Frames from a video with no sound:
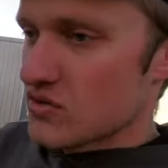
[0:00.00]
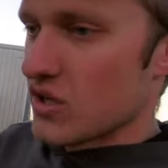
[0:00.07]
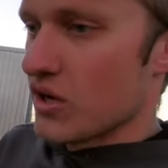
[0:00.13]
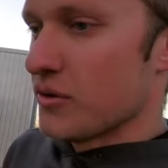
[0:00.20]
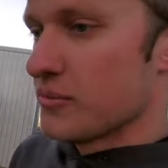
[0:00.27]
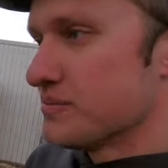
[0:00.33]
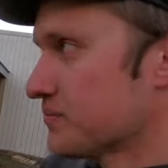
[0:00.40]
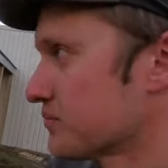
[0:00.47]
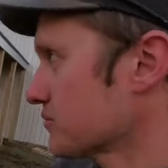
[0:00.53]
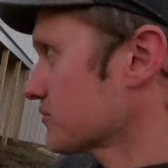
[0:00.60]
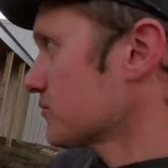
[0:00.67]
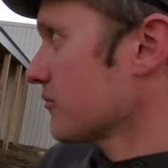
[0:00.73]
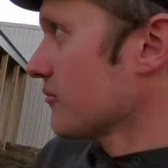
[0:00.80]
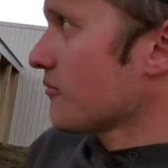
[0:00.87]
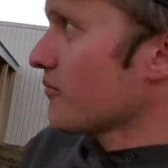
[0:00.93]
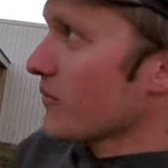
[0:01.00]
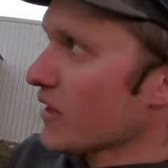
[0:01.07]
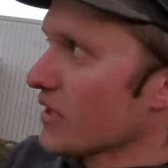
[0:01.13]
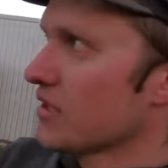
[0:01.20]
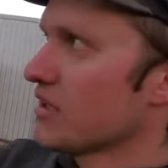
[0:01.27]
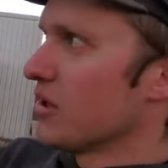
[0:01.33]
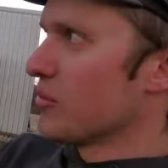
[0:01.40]
So
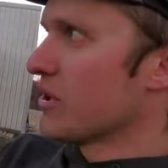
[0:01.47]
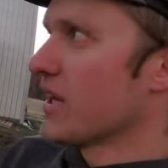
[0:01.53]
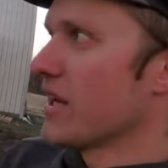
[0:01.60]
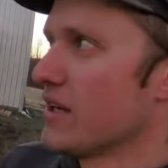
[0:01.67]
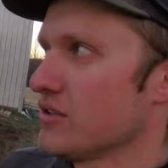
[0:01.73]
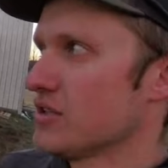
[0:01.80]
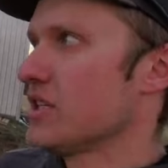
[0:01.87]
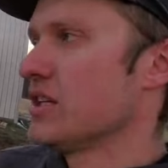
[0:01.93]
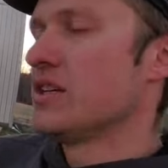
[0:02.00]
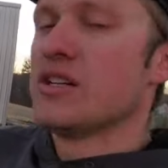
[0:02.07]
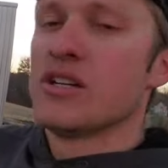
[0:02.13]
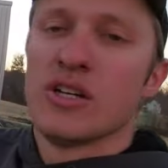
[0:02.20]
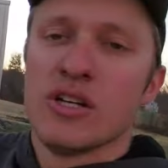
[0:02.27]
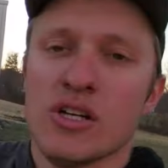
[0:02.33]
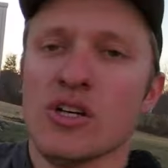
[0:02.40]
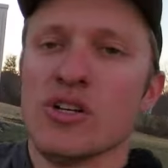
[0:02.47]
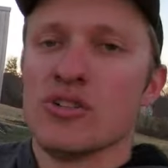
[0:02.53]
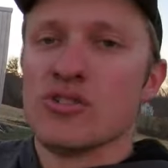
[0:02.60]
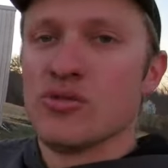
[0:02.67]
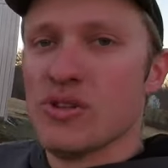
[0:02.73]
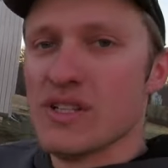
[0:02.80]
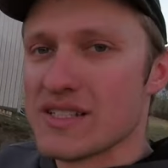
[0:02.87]
coming out
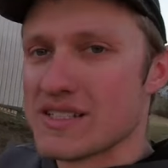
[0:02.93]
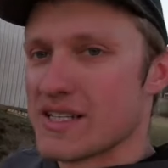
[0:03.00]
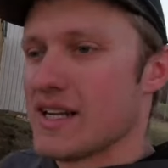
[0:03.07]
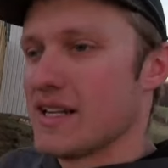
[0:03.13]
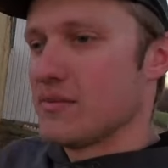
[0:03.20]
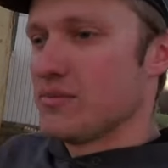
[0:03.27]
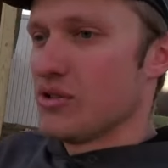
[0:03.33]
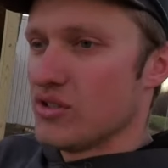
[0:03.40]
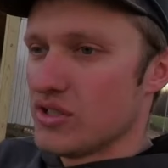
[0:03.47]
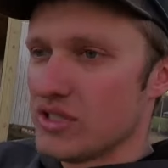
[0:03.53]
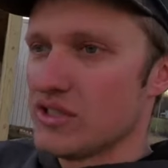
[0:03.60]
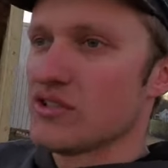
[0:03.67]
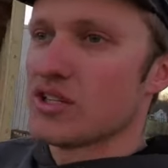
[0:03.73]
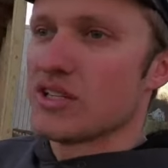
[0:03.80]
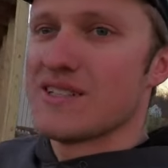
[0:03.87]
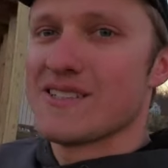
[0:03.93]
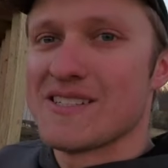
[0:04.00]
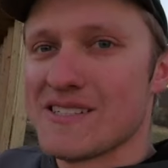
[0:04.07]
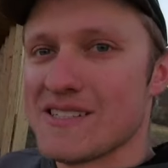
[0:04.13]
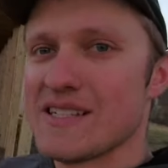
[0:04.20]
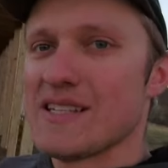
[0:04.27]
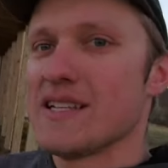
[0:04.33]
to this side of the building, you're gonna
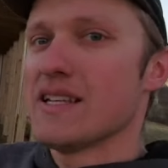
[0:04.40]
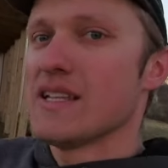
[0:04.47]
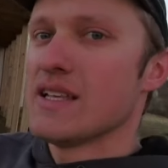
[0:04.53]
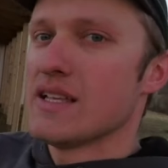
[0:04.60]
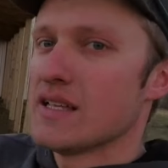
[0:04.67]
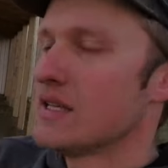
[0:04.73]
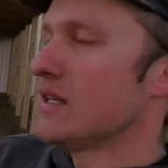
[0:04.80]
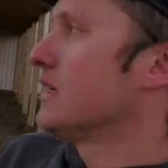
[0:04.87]
see